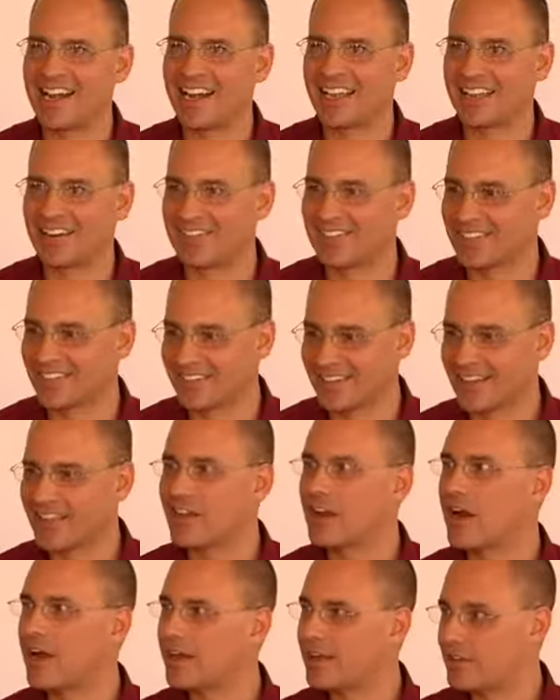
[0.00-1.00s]
negative, you
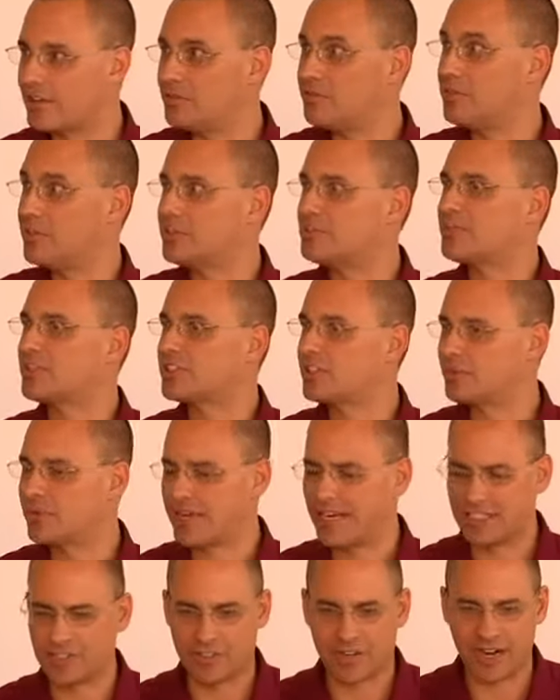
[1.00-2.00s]
know, I could, especially when
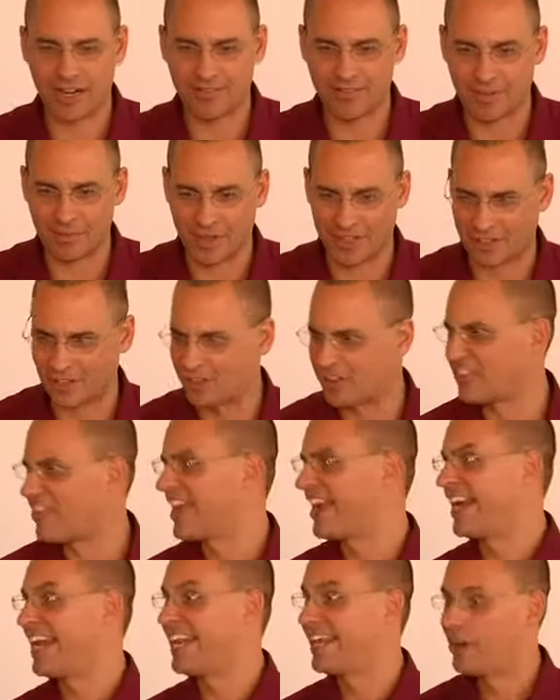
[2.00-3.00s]
I drive, I'm like, look at
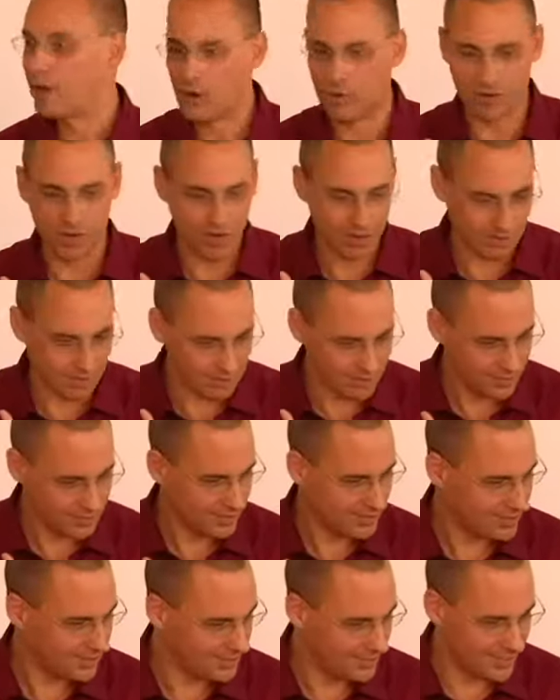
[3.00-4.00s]
that idiot, oh no,
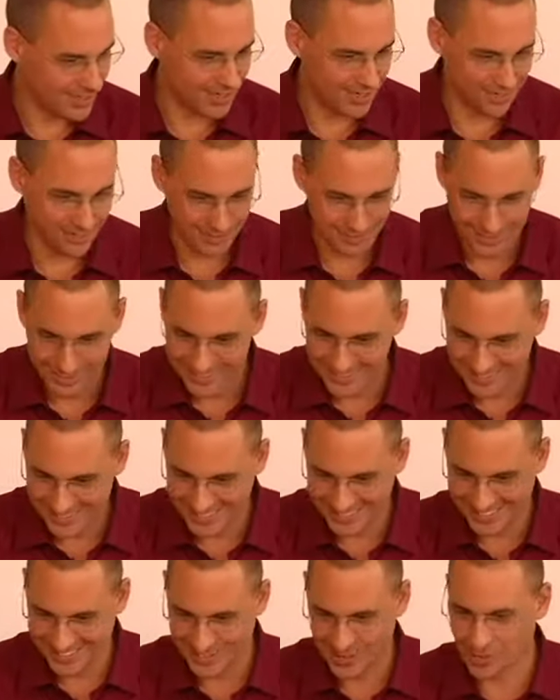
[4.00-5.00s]
you know,
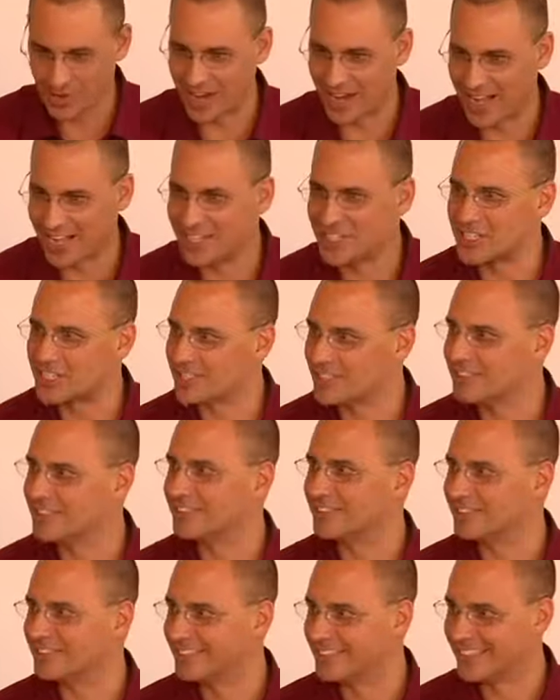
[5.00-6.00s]
what did I just
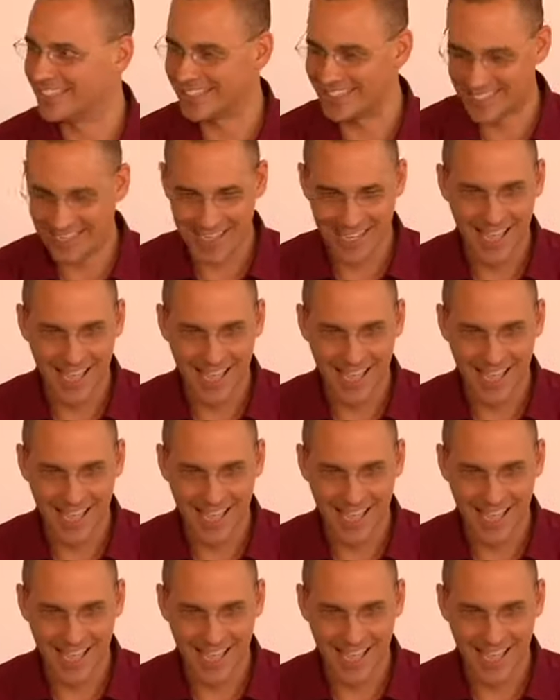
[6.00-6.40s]
do, right?